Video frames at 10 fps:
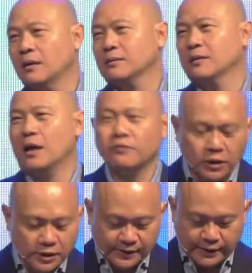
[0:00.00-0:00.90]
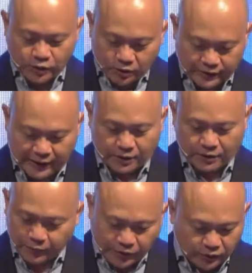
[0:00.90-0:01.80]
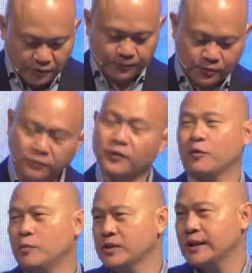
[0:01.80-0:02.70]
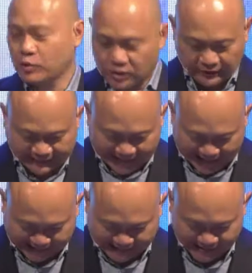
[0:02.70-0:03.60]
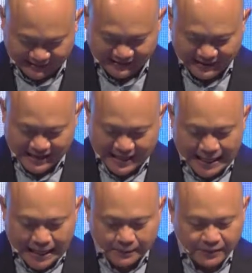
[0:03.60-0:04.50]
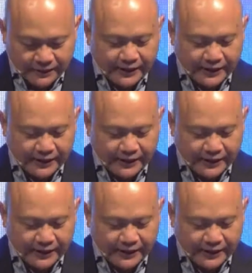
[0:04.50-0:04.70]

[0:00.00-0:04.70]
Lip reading: Of course, they know that we don't approve of homosexual conduct, but that's